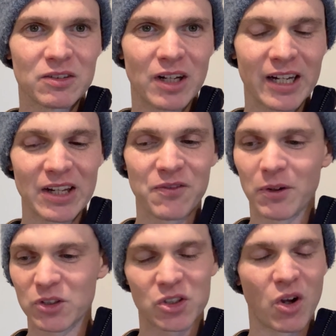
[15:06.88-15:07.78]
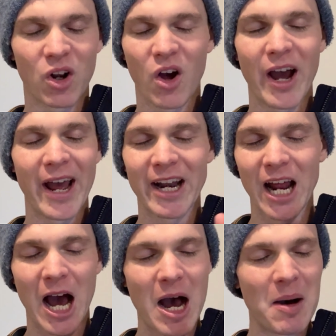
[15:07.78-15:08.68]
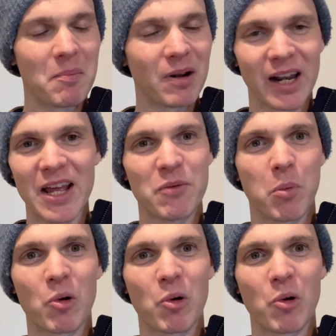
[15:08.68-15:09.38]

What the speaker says: Again, felt so light, had unbelievable